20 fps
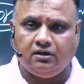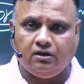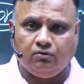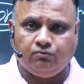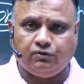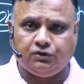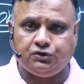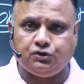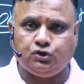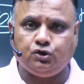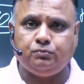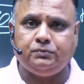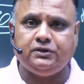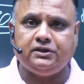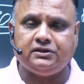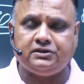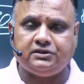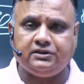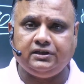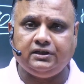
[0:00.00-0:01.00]
What should be
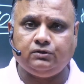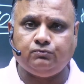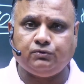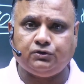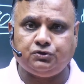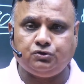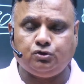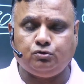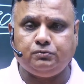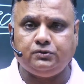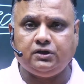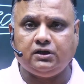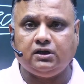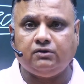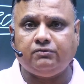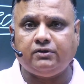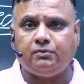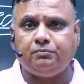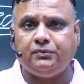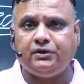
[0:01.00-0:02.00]
the state? What should be the
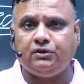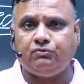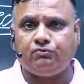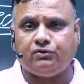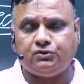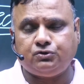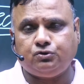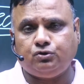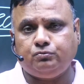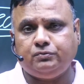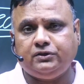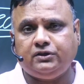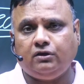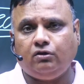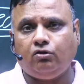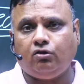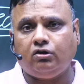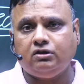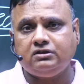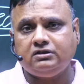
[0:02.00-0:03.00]
government? What should be the
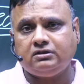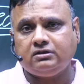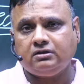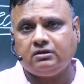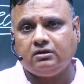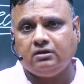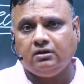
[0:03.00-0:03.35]
laws?